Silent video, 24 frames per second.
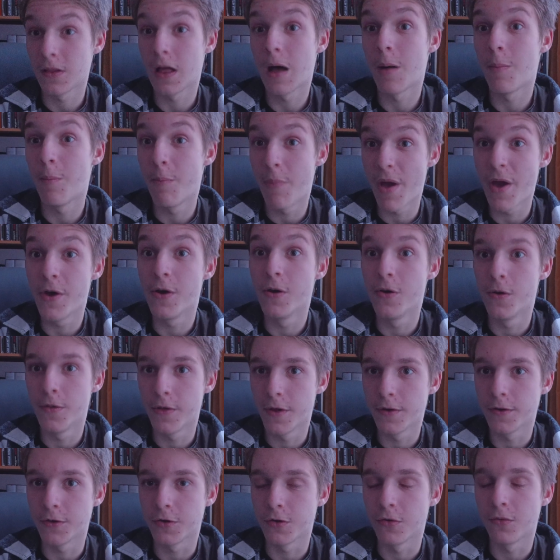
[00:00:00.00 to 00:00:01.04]
lot better
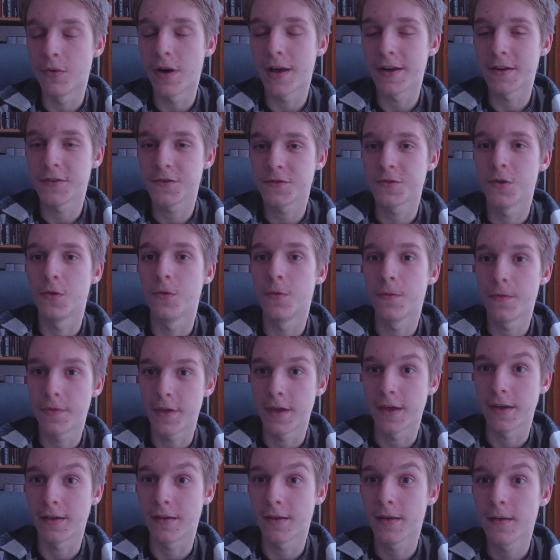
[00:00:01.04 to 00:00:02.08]
than you at a certain
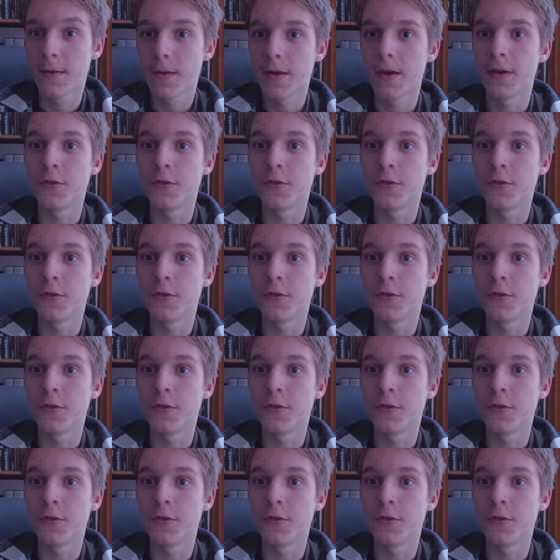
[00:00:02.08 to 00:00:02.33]
thing